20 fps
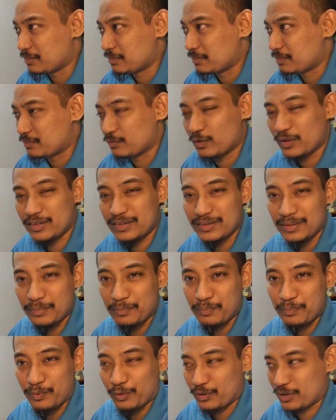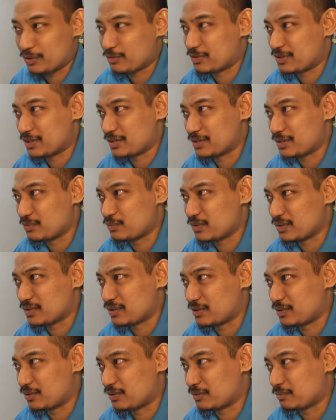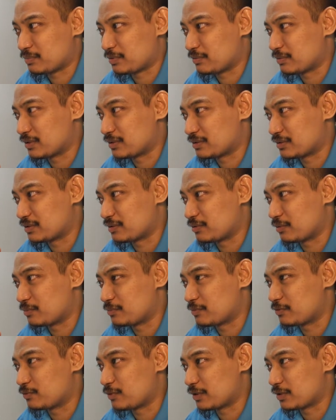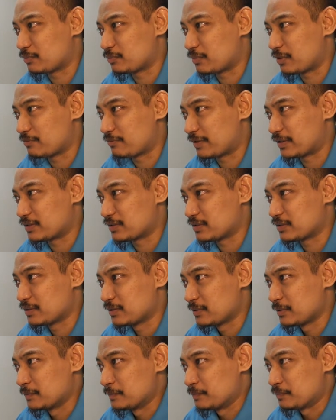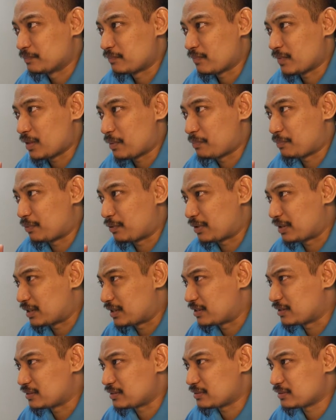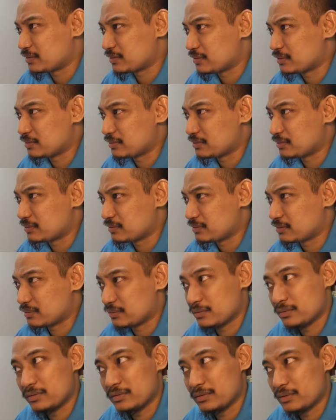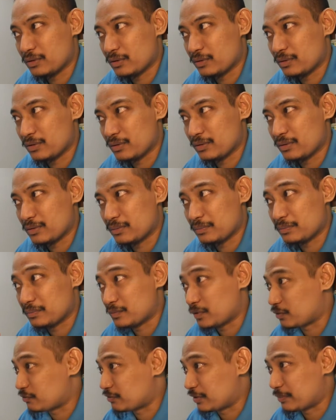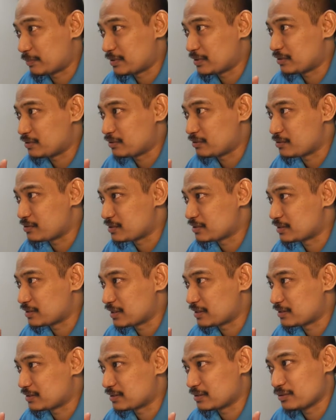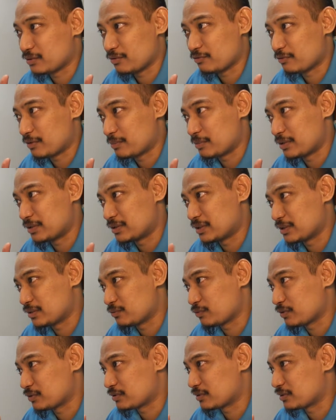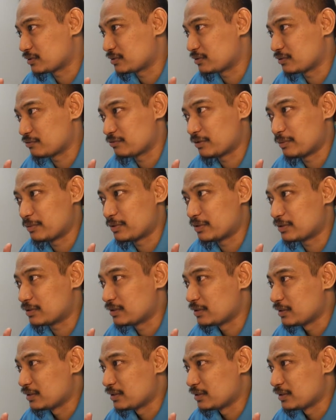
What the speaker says: What is the pronunciation? What is the correct pronunciation of Warren Buffett? Paul Allen, no, not familiar. Lawrence Ellison, not familiar. Gene Walton, not familiar.